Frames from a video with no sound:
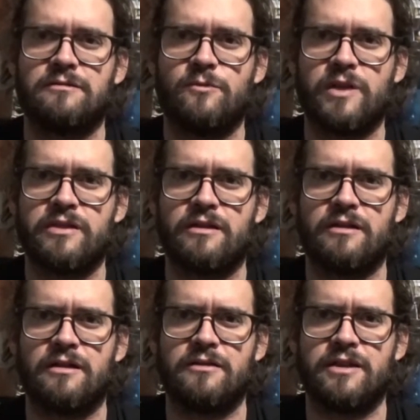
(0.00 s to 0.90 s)
with
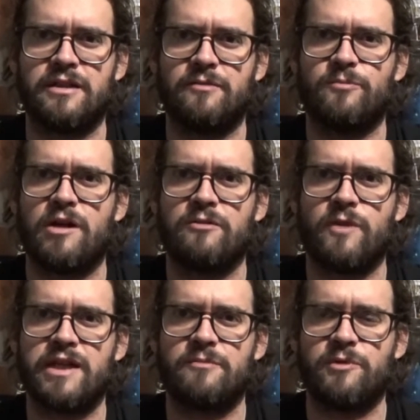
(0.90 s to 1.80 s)
the
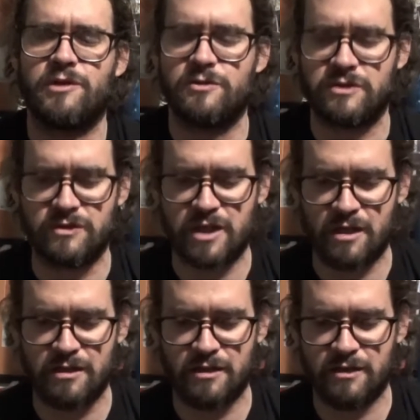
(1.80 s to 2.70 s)
unrated producer's
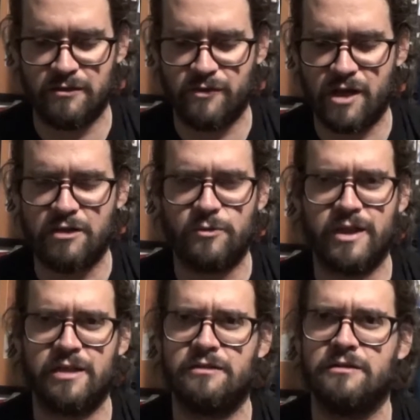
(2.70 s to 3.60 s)
cut of
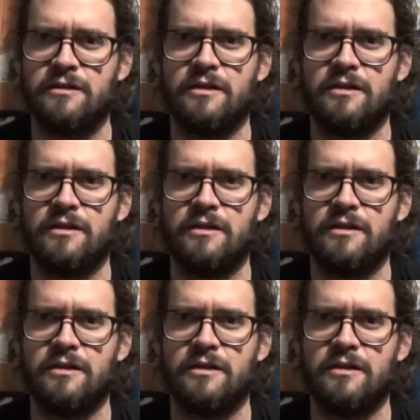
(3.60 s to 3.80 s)
Halloween